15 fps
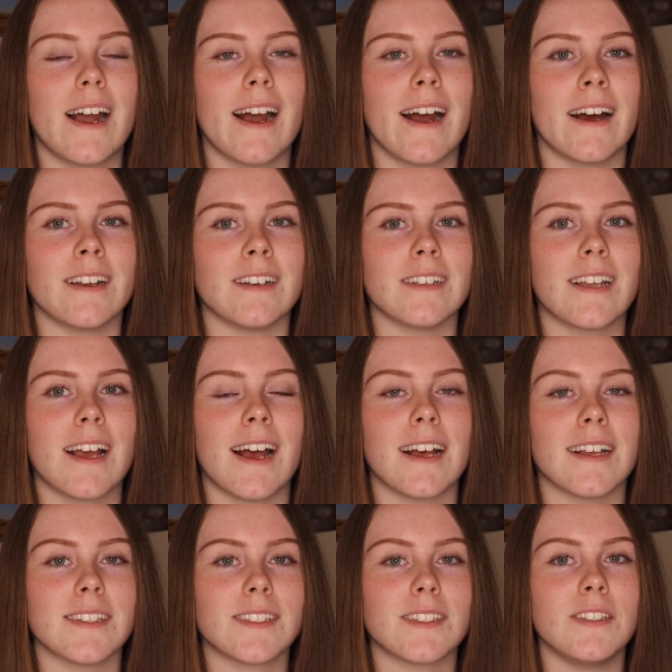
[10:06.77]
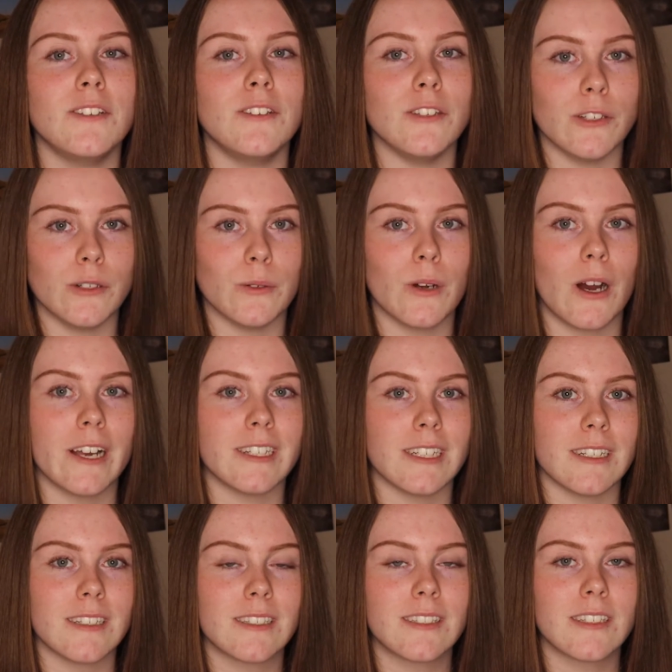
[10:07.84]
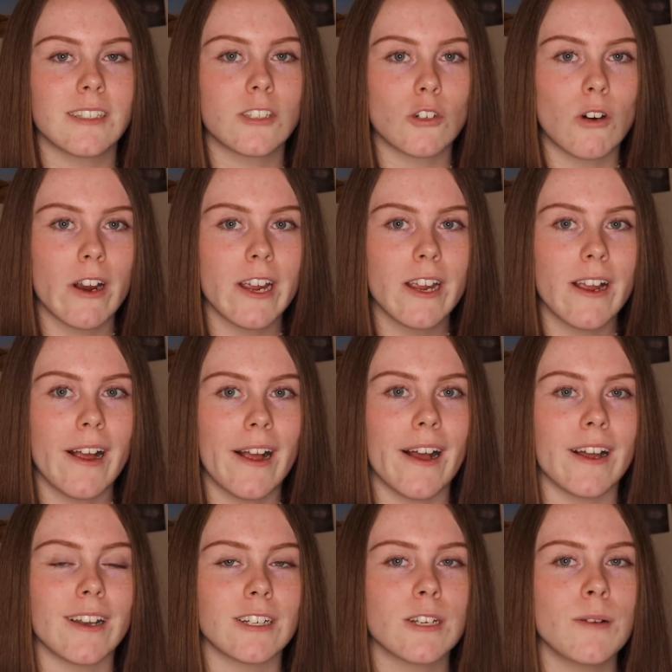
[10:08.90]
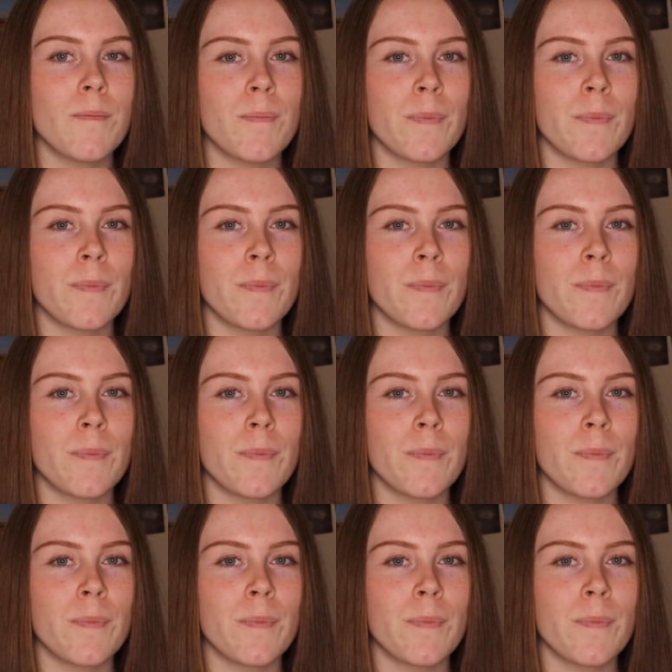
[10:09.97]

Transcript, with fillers: and has new ideas to try and